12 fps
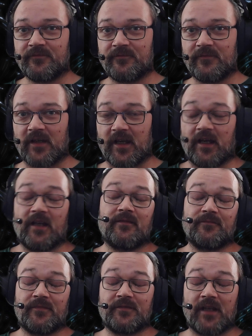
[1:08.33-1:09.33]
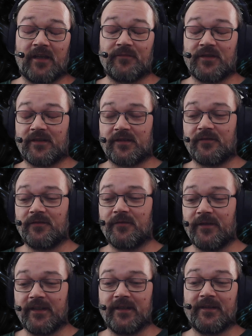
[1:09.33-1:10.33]
I am I'm, I'm just gonna
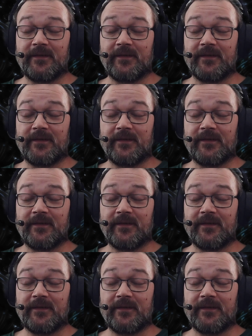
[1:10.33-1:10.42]
read it.